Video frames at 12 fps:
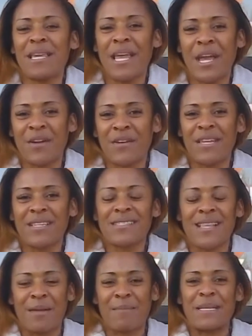key
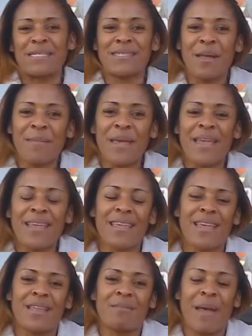areas like my
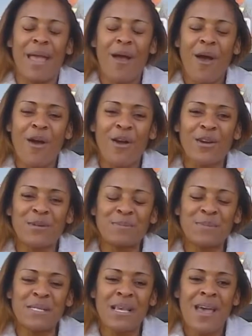stomach and my
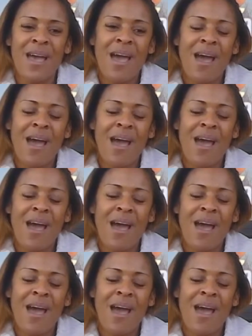arms,